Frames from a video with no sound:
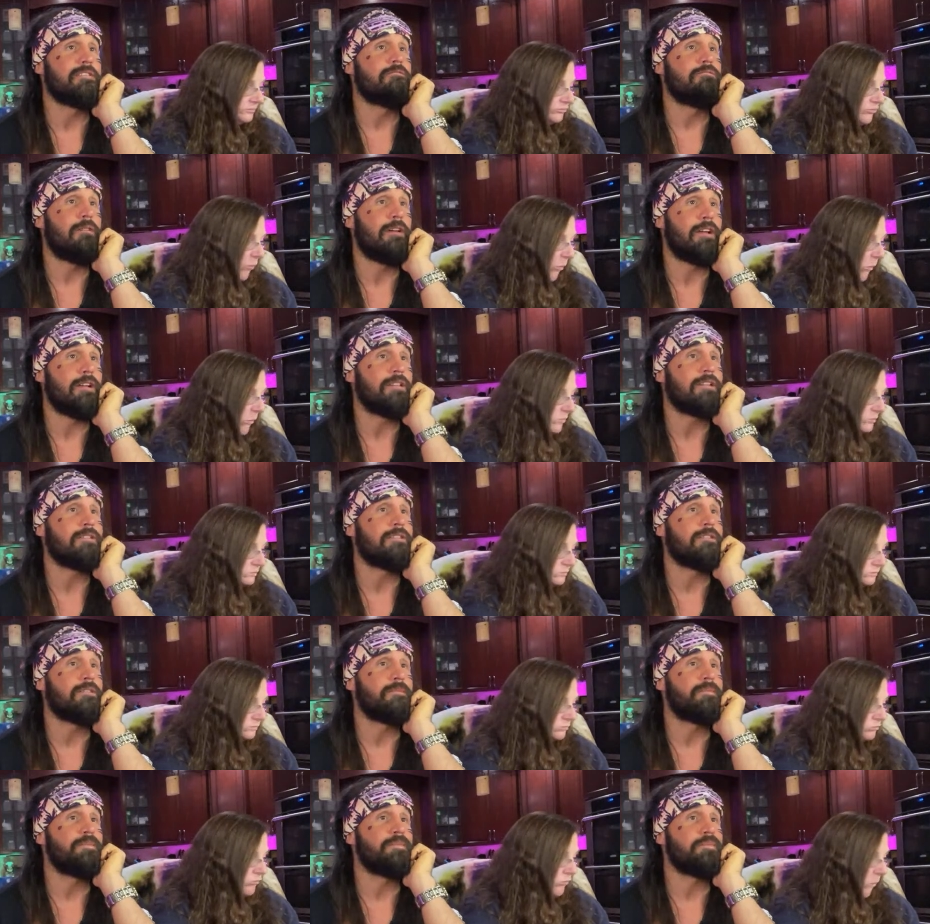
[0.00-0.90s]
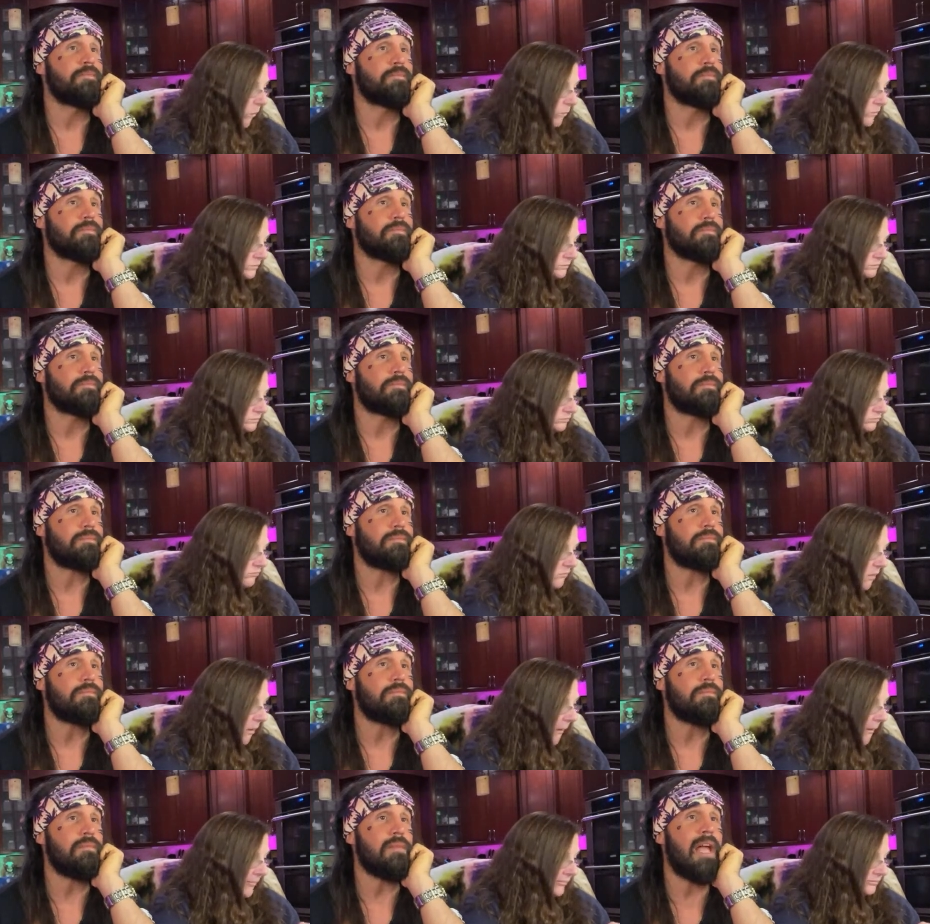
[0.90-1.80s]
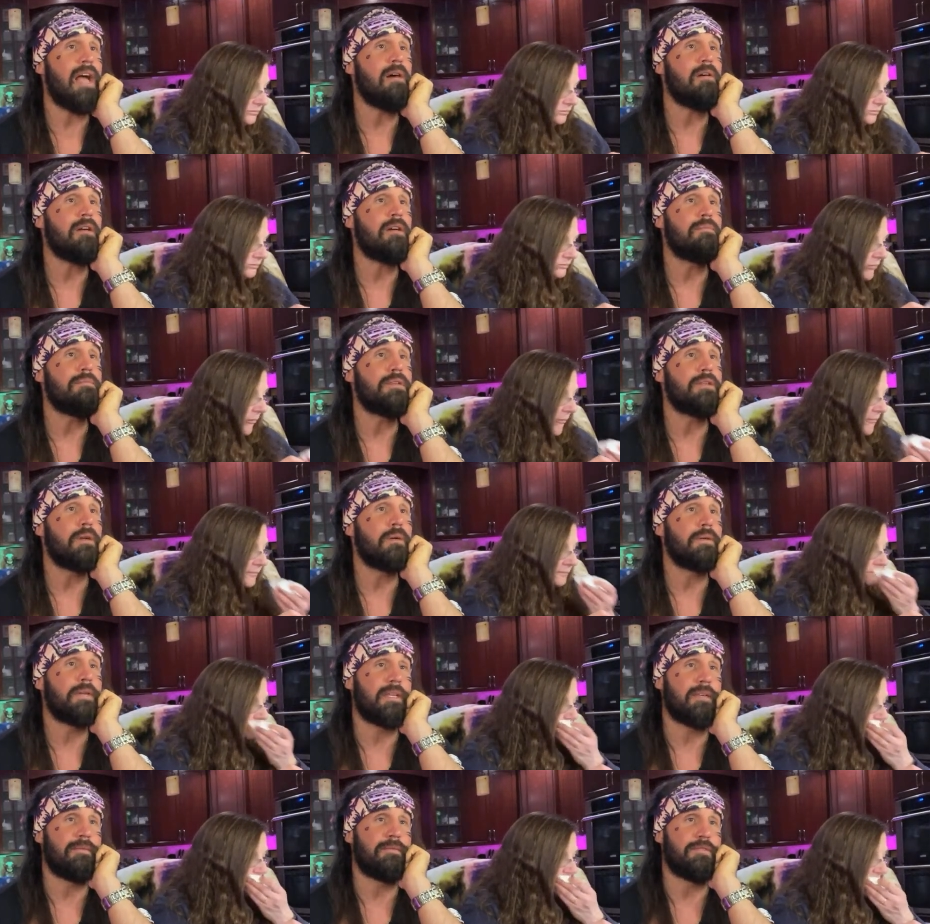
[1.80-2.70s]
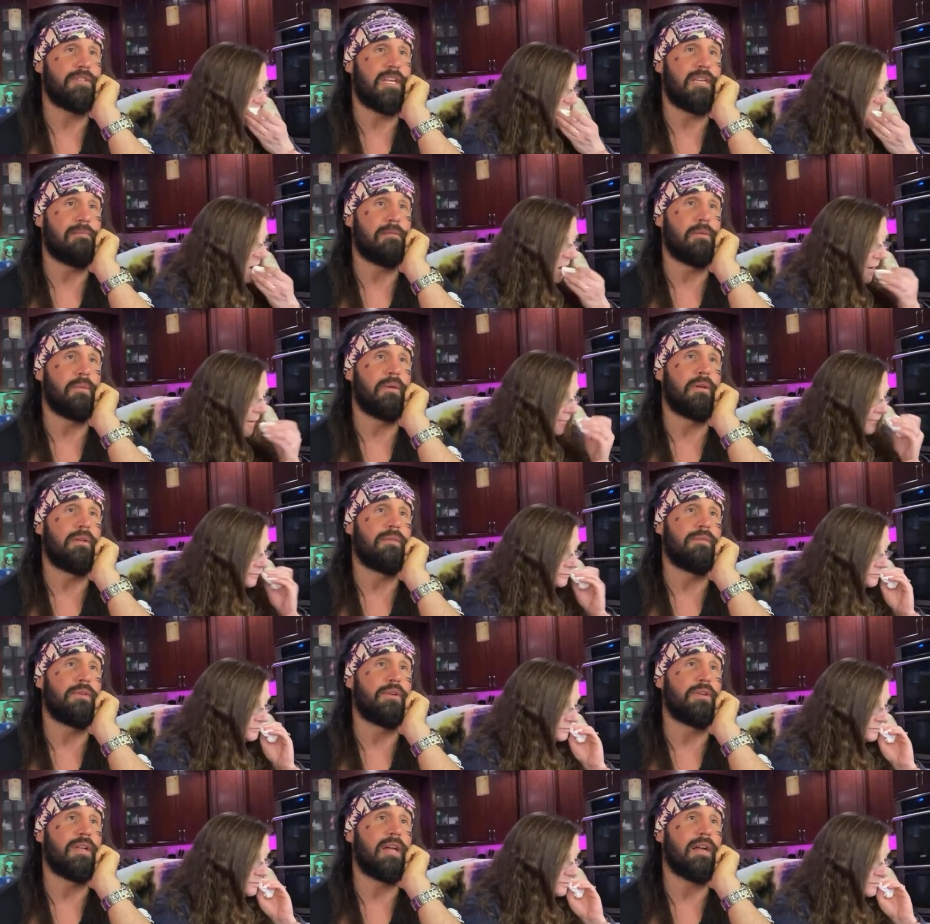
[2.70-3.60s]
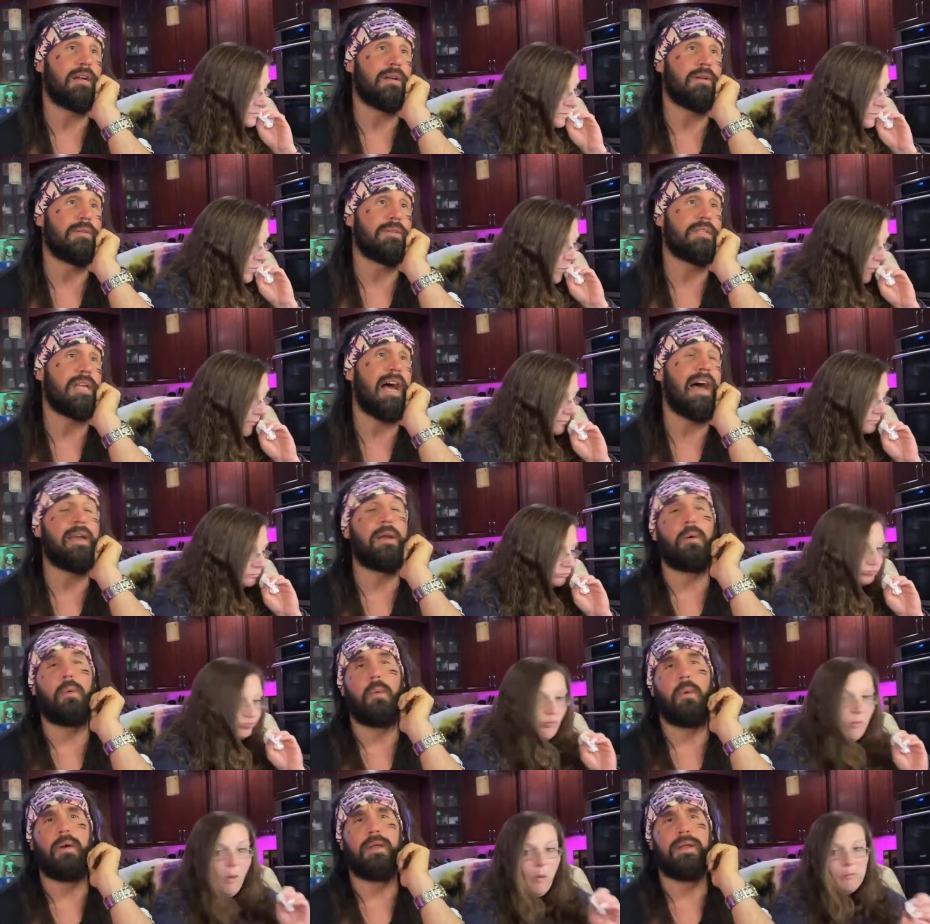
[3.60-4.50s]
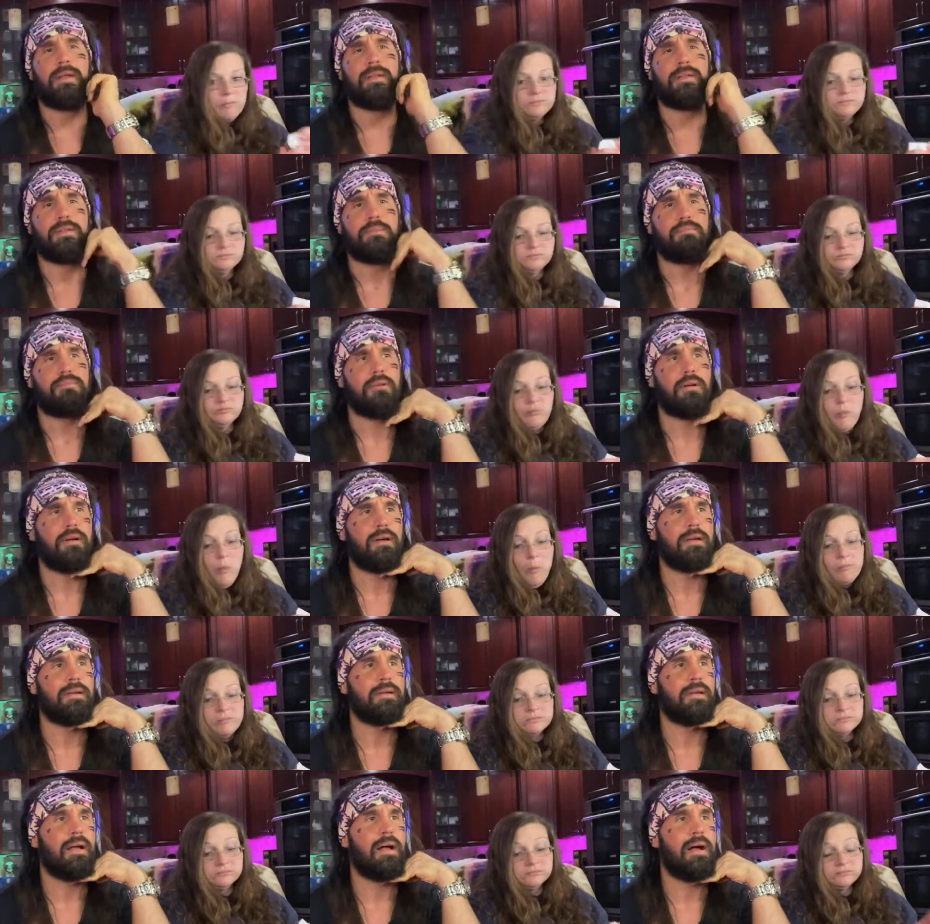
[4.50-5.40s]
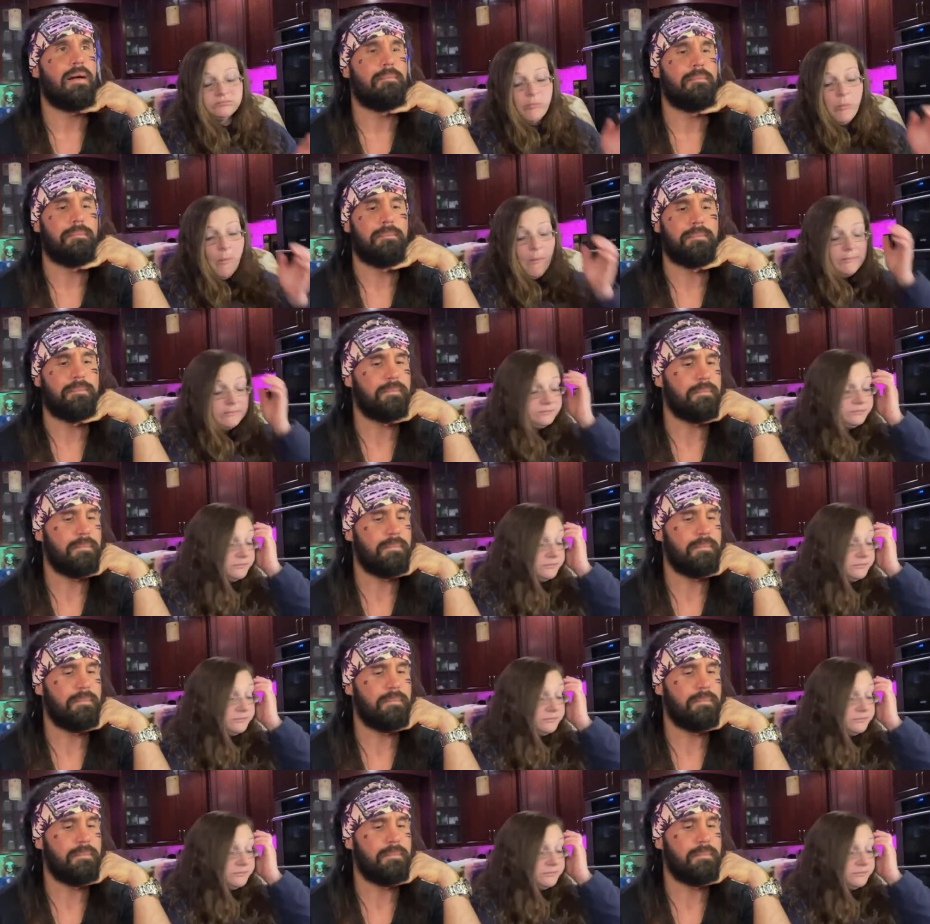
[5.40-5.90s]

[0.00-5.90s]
Speaker 1: spots. How come you don't give Jamie one of your tacos? I don't want it, Bry. I'm